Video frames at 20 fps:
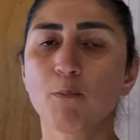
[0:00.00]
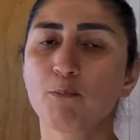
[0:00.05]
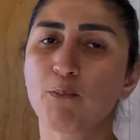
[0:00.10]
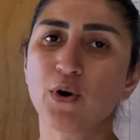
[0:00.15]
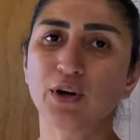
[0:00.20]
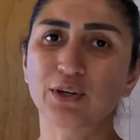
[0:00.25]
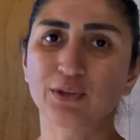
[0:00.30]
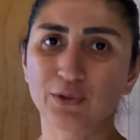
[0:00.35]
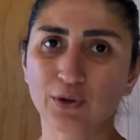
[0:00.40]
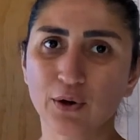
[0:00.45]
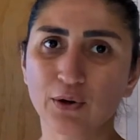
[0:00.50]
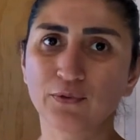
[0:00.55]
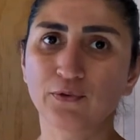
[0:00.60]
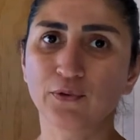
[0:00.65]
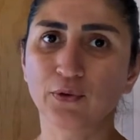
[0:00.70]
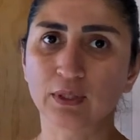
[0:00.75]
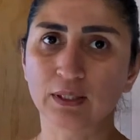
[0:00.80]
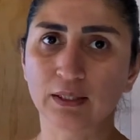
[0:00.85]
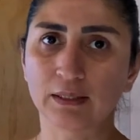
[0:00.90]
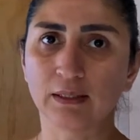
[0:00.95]
but not
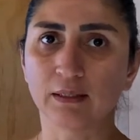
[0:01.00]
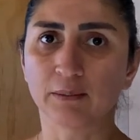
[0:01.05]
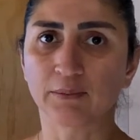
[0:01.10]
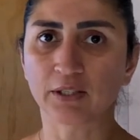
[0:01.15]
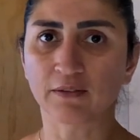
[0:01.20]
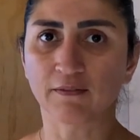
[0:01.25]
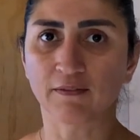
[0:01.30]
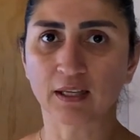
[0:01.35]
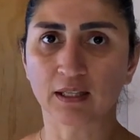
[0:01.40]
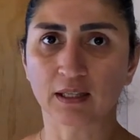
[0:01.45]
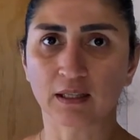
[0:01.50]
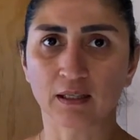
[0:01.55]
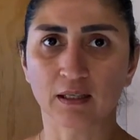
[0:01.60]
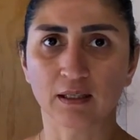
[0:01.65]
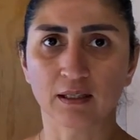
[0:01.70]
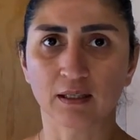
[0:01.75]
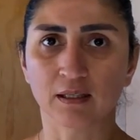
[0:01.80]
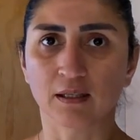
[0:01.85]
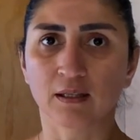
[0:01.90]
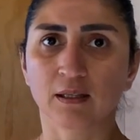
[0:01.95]
for sleeping
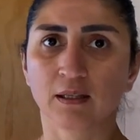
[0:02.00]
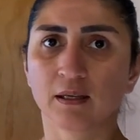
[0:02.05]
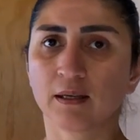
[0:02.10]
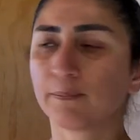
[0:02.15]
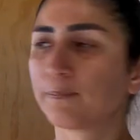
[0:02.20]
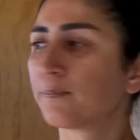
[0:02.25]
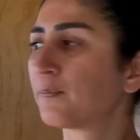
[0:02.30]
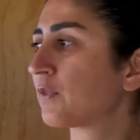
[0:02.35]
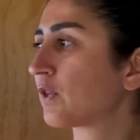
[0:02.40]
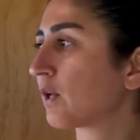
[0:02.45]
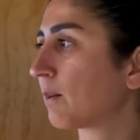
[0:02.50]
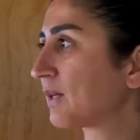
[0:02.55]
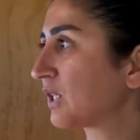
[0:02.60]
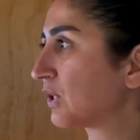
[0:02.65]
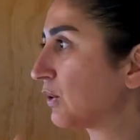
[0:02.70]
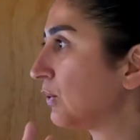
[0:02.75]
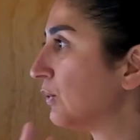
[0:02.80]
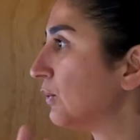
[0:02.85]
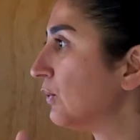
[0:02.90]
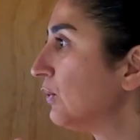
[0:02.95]
facilities. Number
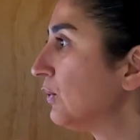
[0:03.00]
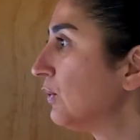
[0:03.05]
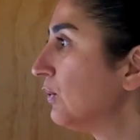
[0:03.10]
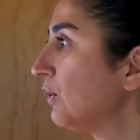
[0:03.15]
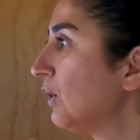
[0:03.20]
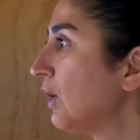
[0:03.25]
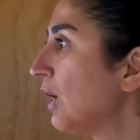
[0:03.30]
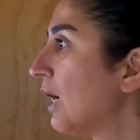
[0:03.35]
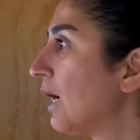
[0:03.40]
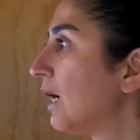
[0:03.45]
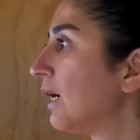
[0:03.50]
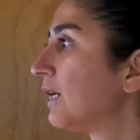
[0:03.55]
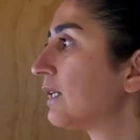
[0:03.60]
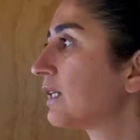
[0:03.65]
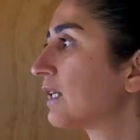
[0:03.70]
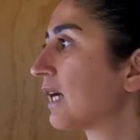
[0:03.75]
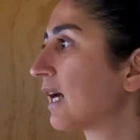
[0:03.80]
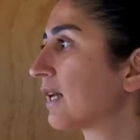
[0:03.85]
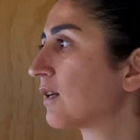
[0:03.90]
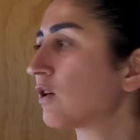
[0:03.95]
2,
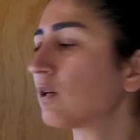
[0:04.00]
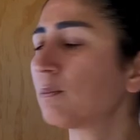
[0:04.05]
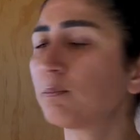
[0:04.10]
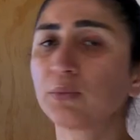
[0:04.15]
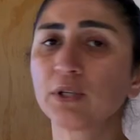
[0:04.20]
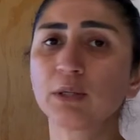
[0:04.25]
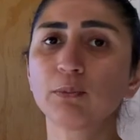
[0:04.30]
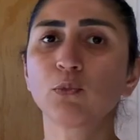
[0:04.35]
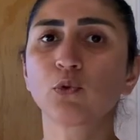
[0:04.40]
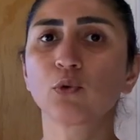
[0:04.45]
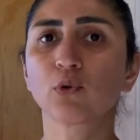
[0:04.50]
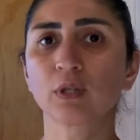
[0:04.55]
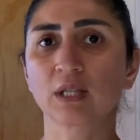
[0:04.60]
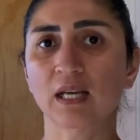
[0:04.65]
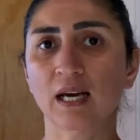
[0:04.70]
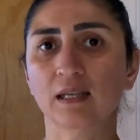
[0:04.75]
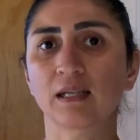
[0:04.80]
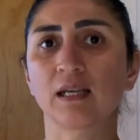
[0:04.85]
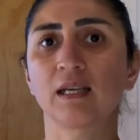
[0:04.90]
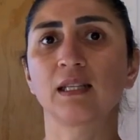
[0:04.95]
it cannot be more
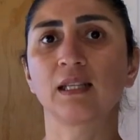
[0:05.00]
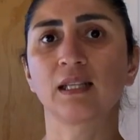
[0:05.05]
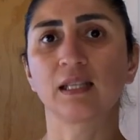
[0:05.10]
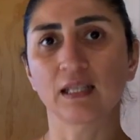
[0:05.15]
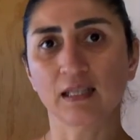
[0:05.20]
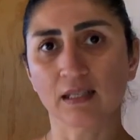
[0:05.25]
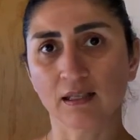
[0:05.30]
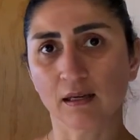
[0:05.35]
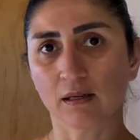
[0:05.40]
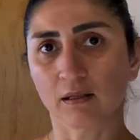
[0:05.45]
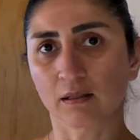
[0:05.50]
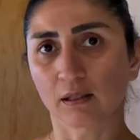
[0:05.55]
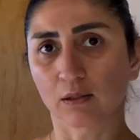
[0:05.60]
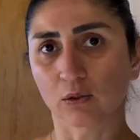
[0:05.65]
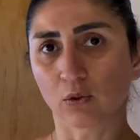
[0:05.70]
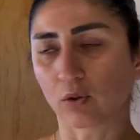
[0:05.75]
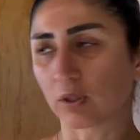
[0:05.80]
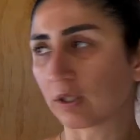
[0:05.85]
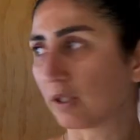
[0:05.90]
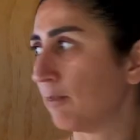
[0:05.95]
than a single
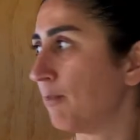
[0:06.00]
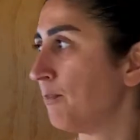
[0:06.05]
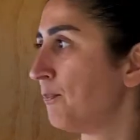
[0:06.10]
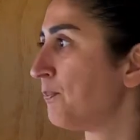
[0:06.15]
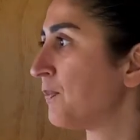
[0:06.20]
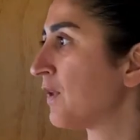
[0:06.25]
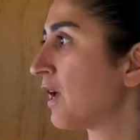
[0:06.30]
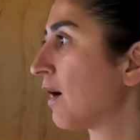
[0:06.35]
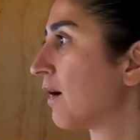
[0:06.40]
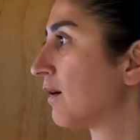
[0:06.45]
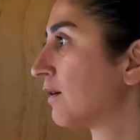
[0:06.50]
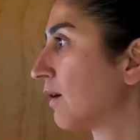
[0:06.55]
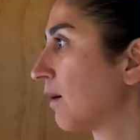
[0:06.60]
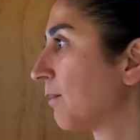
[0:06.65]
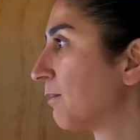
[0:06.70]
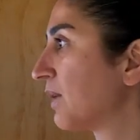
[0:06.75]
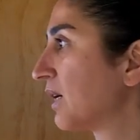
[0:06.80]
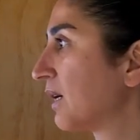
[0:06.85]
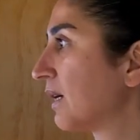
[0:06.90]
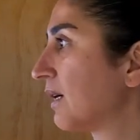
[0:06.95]
story.
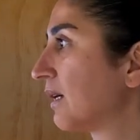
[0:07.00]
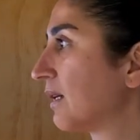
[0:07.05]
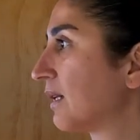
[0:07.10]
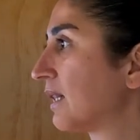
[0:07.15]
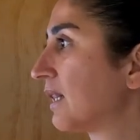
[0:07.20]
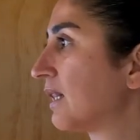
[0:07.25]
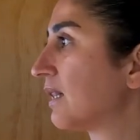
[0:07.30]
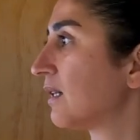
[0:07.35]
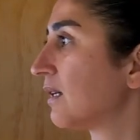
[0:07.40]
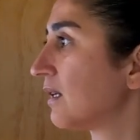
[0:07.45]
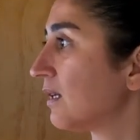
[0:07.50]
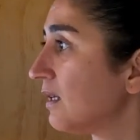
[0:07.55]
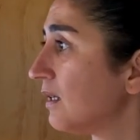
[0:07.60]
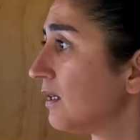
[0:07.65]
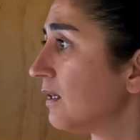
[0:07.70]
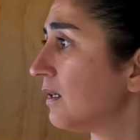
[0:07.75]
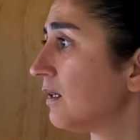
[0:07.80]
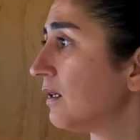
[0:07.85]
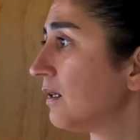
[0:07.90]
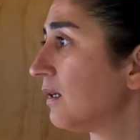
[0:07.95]
Number
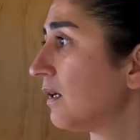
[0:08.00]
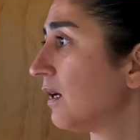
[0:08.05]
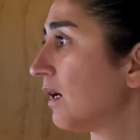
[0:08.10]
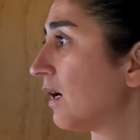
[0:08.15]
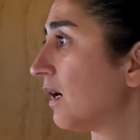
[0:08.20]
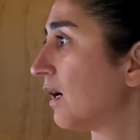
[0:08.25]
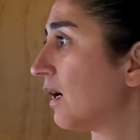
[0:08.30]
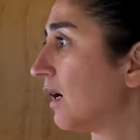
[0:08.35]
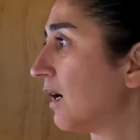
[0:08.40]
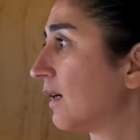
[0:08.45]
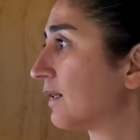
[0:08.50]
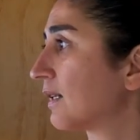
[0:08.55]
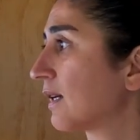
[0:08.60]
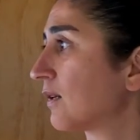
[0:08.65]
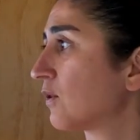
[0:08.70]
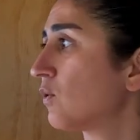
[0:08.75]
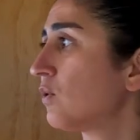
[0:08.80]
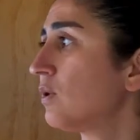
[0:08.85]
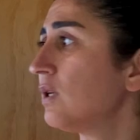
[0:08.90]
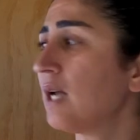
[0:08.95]
3, it can
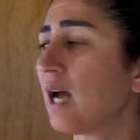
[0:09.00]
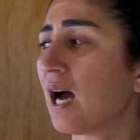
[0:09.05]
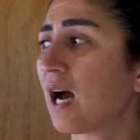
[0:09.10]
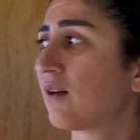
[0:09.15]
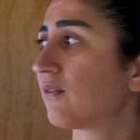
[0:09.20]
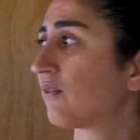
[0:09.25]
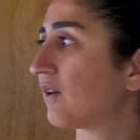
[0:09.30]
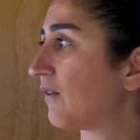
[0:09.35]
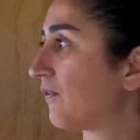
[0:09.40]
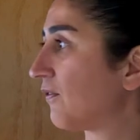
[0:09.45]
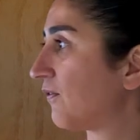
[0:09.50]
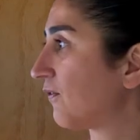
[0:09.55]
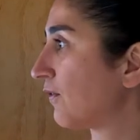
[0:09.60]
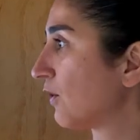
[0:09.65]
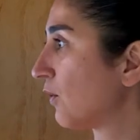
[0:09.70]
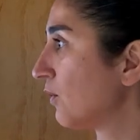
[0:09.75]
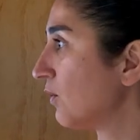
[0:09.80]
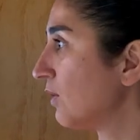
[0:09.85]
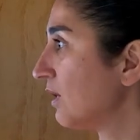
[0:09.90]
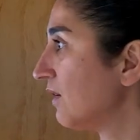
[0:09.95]
only have a
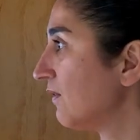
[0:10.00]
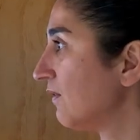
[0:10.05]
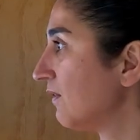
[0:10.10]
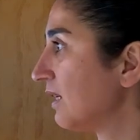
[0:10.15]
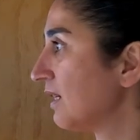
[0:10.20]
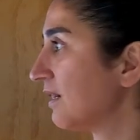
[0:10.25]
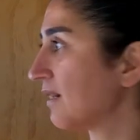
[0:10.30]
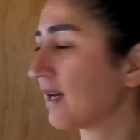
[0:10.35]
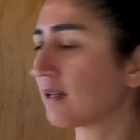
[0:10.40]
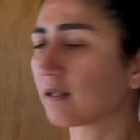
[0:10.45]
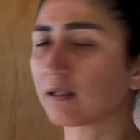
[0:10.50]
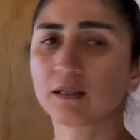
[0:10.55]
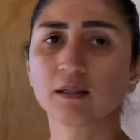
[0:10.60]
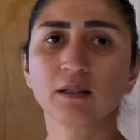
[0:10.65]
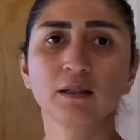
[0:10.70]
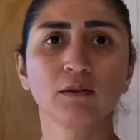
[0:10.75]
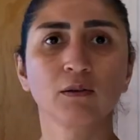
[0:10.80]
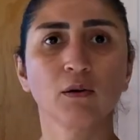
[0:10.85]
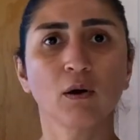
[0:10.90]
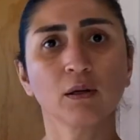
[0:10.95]
floor level that
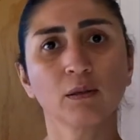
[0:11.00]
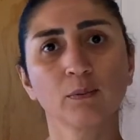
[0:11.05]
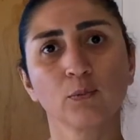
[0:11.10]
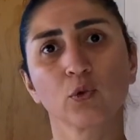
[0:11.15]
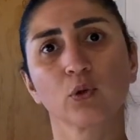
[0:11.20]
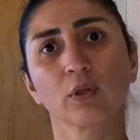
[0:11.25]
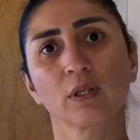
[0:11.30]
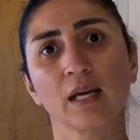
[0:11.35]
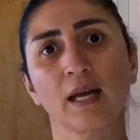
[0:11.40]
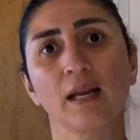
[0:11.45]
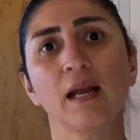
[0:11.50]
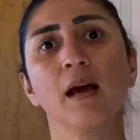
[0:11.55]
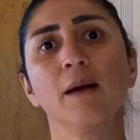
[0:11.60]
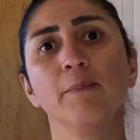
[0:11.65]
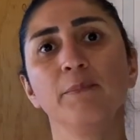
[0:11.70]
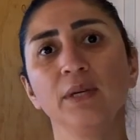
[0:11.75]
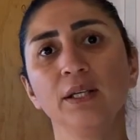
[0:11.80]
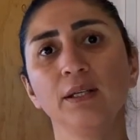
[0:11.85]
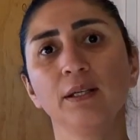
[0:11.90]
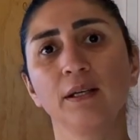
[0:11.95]
is not more than a
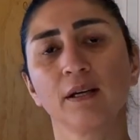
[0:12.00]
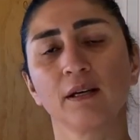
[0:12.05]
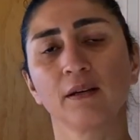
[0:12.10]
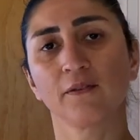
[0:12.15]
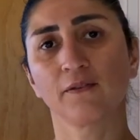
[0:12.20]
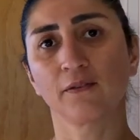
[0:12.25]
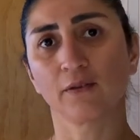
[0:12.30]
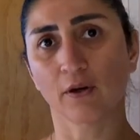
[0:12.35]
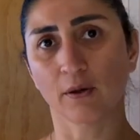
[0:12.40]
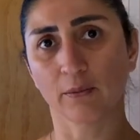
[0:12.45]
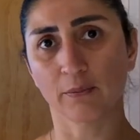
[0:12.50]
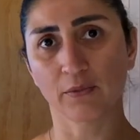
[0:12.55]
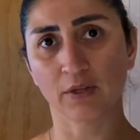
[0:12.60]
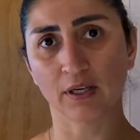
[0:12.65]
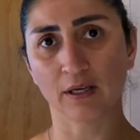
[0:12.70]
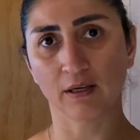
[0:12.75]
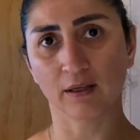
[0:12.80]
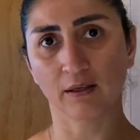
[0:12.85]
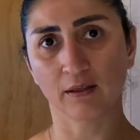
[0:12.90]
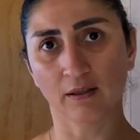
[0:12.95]
meter from
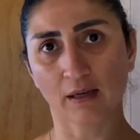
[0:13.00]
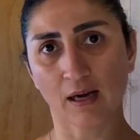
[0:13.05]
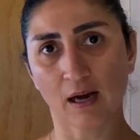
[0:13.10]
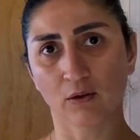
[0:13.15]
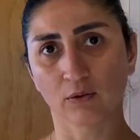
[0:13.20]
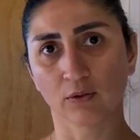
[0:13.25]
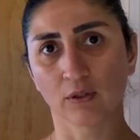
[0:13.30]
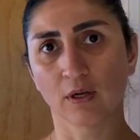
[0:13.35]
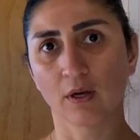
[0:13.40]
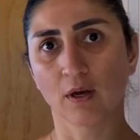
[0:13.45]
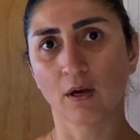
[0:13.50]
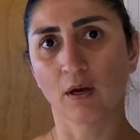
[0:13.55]
the ground